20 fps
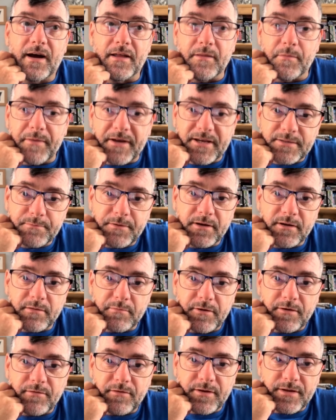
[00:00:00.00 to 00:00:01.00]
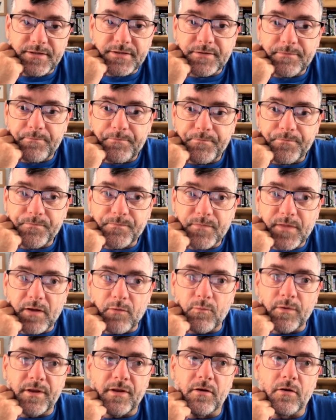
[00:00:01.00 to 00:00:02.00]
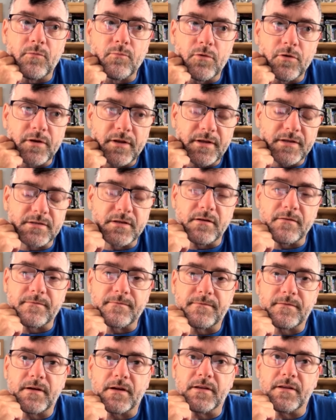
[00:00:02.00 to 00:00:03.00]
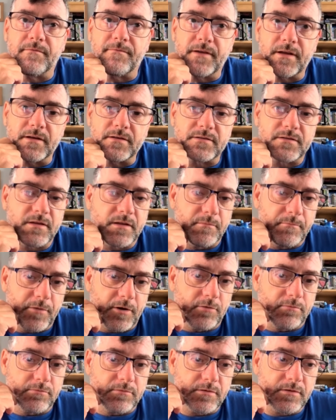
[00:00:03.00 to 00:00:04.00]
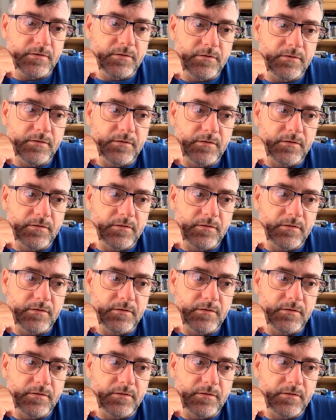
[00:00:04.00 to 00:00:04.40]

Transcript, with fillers: And the best part about it is, when you're working yourself and your fingers to the bone,